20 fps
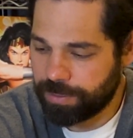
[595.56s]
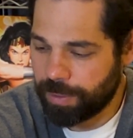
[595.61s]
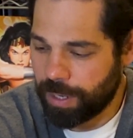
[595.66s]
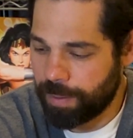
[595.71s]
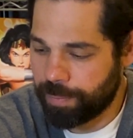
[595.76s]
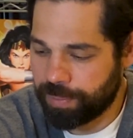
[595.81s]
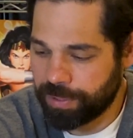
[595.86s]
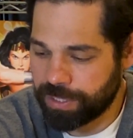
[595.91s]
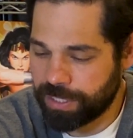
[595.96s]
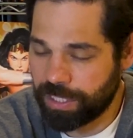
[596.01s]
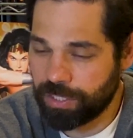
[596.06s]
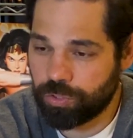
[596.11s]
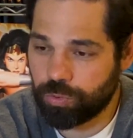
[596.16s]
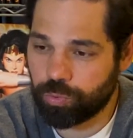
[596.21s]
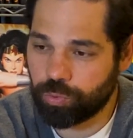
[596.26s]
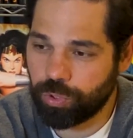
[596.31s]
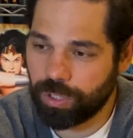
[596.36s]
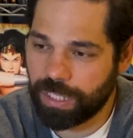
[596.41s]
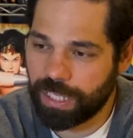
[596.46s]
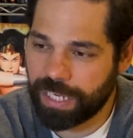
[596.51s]
It presents
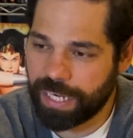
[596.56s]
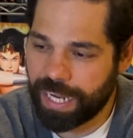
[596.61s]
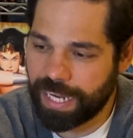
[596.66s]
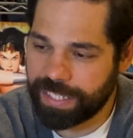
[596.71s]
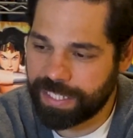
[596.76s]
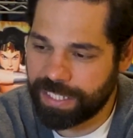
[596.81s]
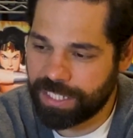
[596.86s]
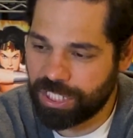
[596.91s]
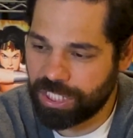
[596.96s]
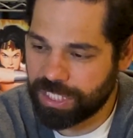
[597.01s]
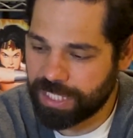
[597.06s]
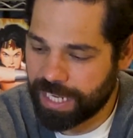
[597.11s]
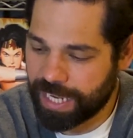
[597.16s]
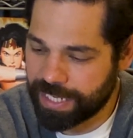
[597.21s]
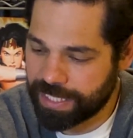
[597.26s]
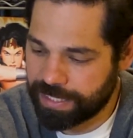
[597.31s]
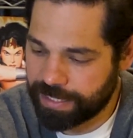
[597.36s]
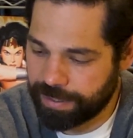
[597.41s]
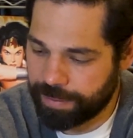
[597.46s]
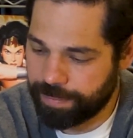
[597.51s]
really nice. It's just
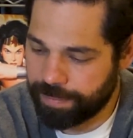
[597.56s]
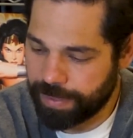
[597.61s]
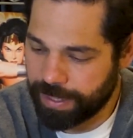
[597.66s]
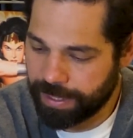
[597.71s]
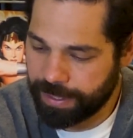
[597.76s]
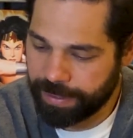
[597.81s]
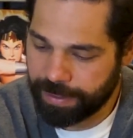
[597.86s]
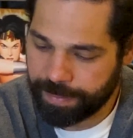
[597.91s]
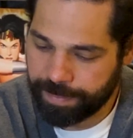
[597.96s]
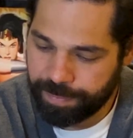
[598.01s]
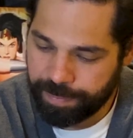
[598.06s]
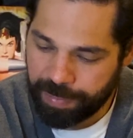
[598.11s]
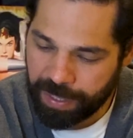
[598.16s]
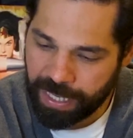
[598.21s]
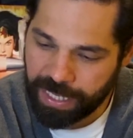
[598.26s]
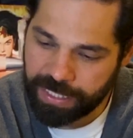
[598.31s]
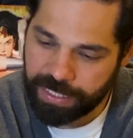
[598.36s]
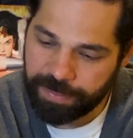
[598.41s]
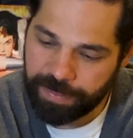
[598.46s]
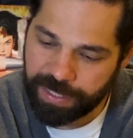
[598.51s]
got some
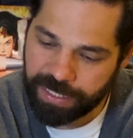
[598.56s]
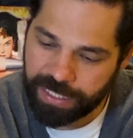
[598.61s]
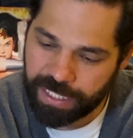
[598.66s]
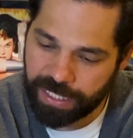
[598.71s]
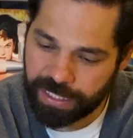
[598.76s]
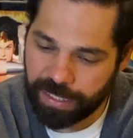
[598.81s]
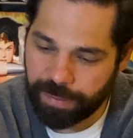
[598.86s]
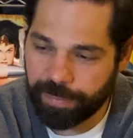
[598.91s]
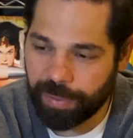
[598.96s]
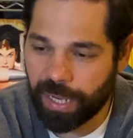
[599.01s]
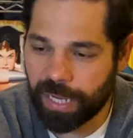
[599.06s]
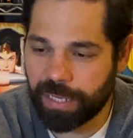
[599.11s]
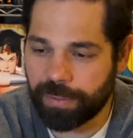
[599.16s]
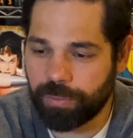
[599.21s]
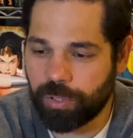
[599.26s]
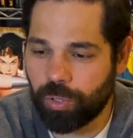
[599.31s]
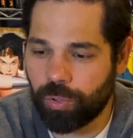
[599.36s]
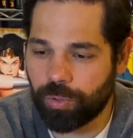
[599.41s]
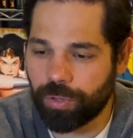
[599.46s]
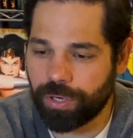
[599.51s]
piece missing in the
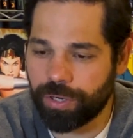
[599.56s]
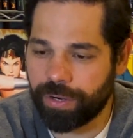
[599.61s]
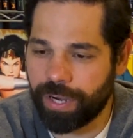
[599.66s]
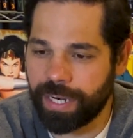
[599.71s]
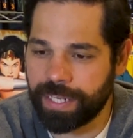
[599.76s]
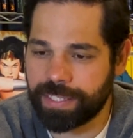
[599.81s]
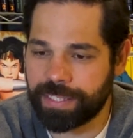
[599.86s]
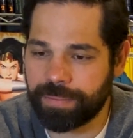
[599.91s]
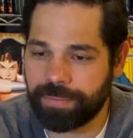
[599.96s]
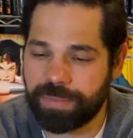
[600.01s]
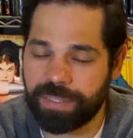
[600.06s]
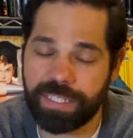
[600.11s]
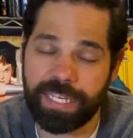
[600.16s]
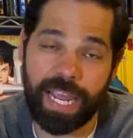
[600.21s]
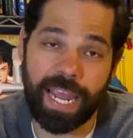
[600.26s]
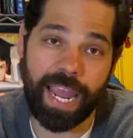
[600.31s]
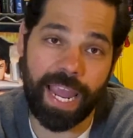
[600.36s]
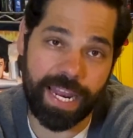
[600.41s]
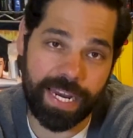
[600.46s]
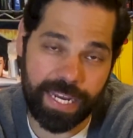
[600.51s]
bottom corner and some
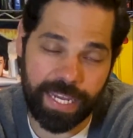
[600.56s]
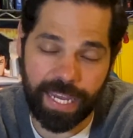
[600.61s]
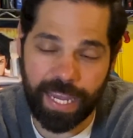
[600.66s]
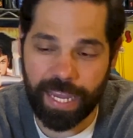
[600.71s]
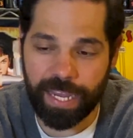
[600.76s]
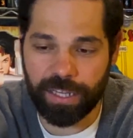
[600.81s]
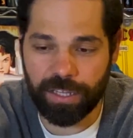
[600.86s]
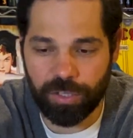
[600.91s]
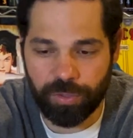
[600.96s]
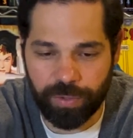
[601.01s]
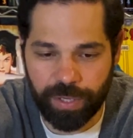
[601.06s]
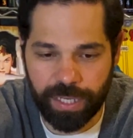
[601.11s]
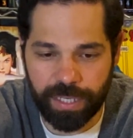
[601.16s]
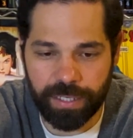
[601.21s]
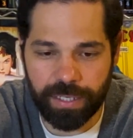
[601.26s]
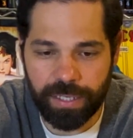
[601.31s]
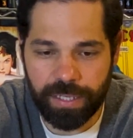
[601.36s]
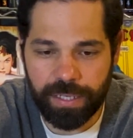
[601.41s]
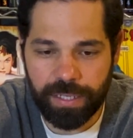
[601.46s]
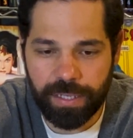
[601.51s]
tanning haloing.